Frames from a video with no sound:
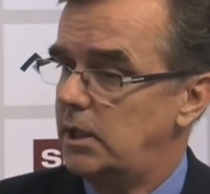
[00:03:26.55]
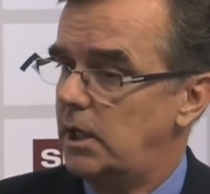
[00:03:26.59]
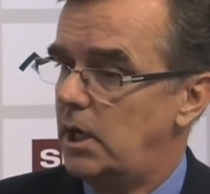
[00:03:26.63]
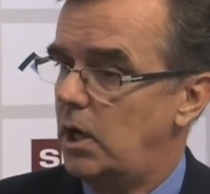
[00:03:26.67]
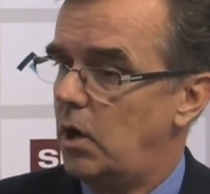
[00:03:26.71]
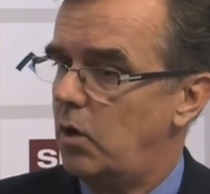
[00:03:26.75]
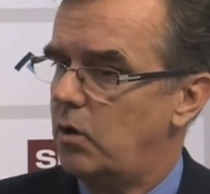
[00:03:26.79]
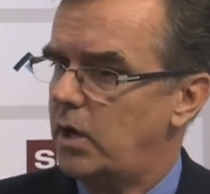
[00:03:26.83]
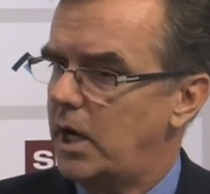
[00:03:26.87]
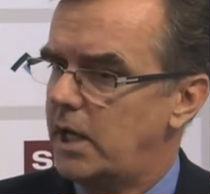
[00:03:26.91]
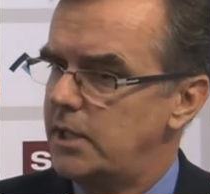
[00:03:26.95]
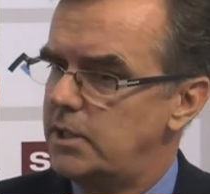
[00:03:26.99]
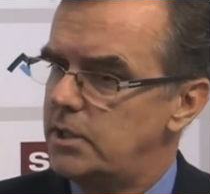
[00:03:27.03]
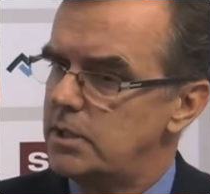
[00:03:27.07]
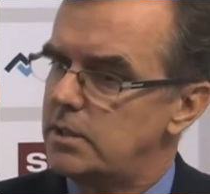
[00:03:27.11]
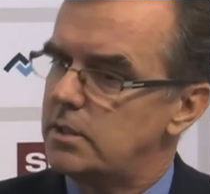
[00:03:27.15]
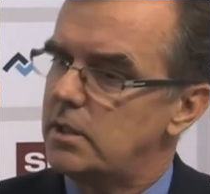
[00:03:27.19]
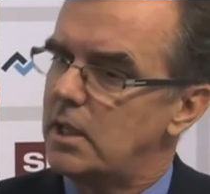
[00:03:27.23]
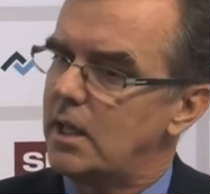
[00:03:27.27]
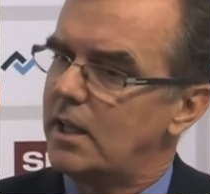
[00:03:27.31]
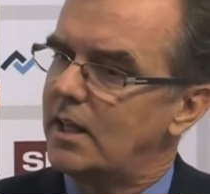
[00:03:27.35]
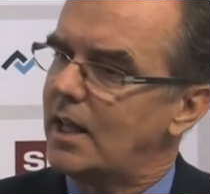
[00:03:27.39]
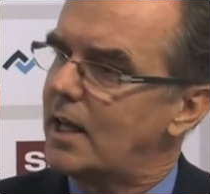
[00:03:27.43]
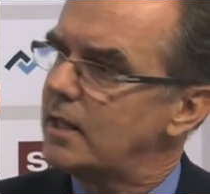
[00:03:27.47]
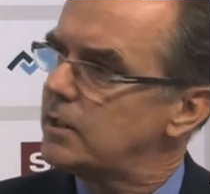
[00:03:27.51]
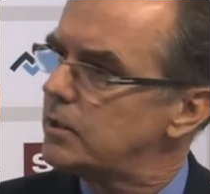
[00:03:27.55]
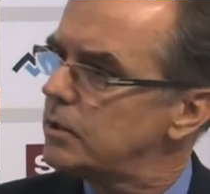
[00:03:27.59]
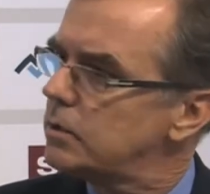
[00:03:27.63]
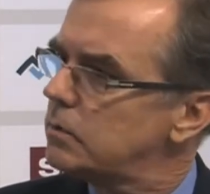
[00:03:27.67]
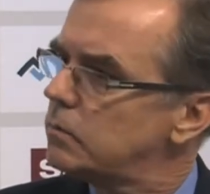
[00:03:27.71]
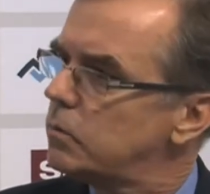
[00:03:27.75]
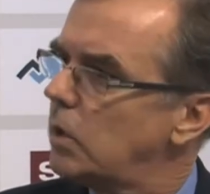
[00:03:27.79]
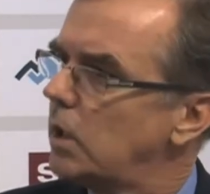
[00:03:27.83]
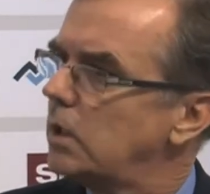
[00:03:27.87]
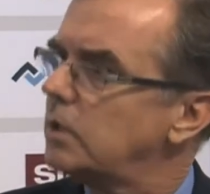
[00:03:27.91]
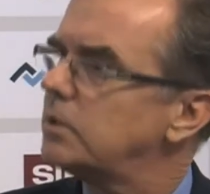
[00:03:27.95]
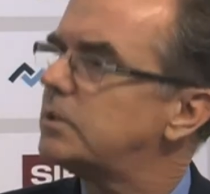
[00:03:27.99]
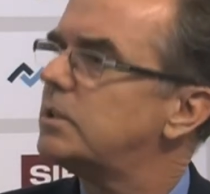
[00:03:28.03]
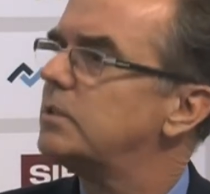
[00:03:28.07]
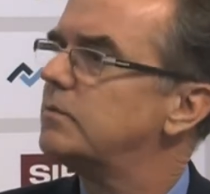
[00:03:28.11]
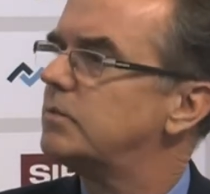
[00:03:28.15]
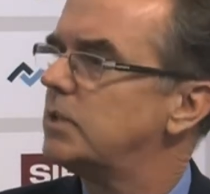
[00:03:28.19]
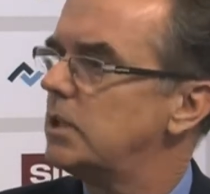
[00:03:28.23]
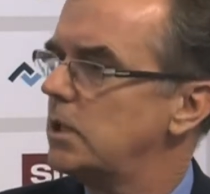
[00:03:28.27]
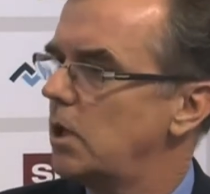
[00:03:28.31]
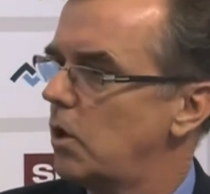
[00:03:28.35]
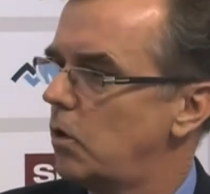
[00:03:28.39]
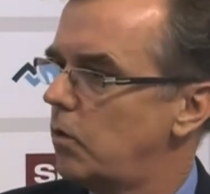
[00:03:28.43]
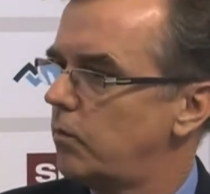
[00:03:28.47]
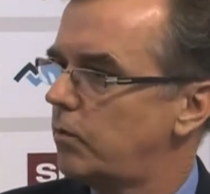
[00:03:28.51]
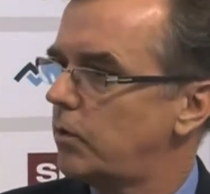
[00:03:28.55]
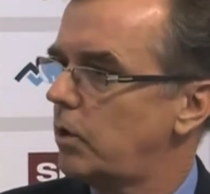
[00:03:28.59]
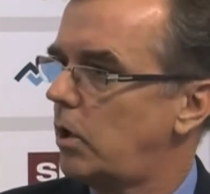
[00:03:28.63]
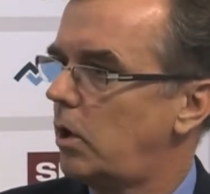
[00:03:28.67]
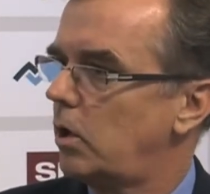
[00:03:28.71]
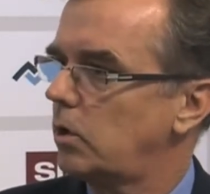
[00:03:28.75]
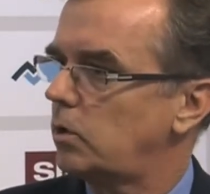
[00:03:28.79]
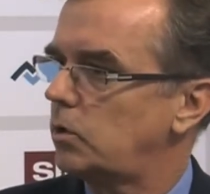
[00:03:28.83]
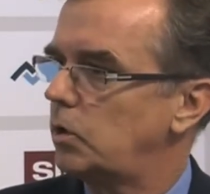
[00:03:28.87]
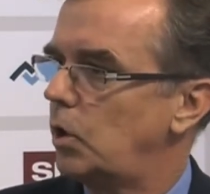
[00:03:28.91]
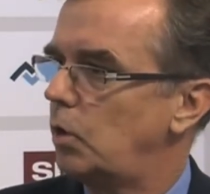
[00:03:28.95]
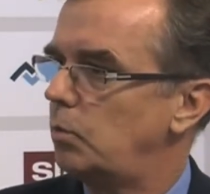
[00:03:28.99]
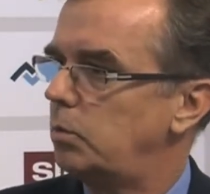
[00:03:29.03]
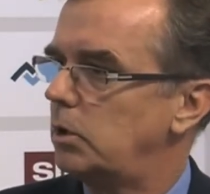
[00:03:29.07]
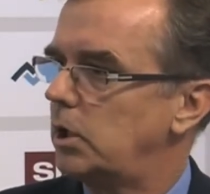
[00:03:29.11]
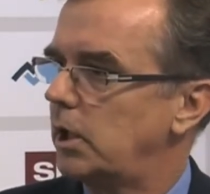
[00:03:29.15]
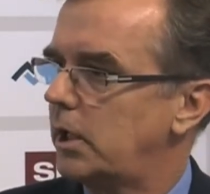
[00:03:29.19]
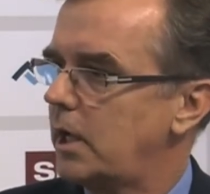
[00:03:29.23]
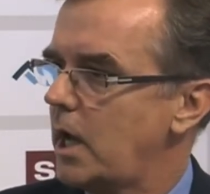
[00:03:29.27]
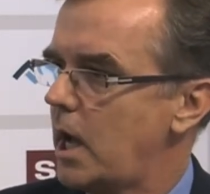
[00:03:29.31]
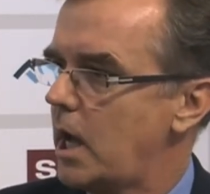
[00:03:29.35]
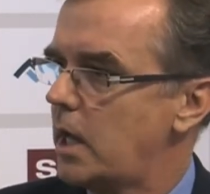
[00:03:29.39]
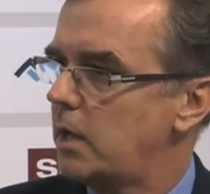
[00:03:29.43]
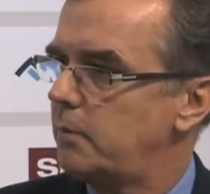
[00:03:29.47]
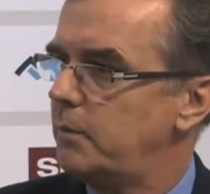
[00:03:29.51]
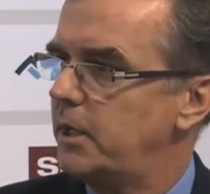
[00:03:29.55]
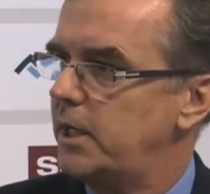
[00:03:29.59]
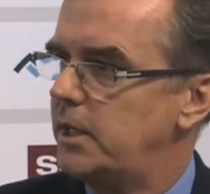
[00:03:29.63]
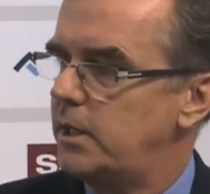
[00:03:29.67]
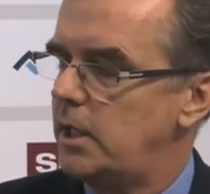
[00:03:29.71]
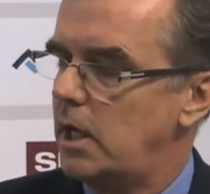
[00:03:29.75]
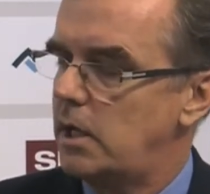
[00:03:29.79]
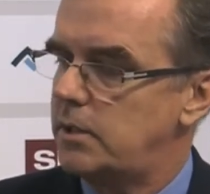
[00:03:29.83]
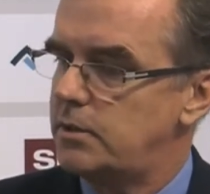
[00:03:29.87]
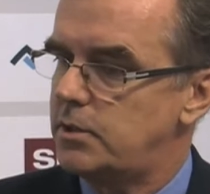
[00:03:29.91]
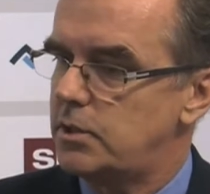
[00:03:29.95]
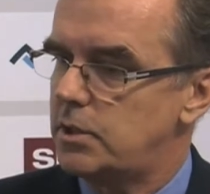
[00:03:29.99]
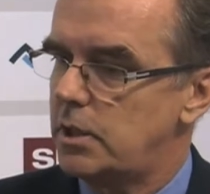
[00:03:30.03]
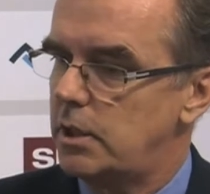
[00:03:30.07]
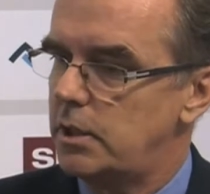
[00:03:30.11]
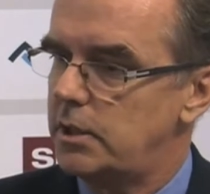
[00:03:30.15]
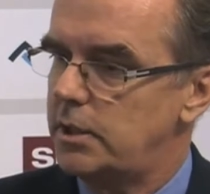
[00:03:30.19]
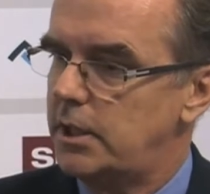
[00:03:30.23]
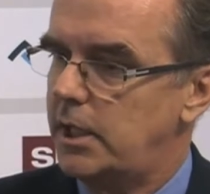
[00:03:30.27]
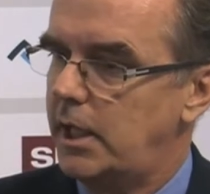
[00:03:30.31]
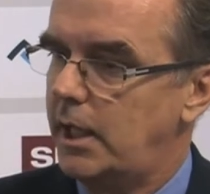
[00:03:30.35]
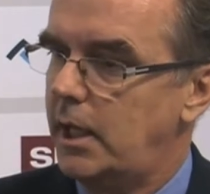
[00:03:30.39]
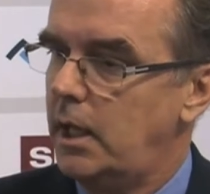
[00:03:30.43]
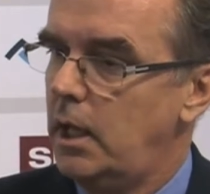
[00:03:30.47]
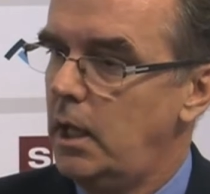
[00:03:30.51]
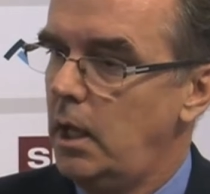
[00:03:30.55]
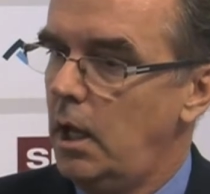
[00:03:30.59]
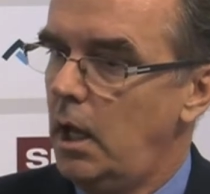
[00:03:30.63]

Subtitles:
and I just think that's relative to the overall global economy and the uncertainty.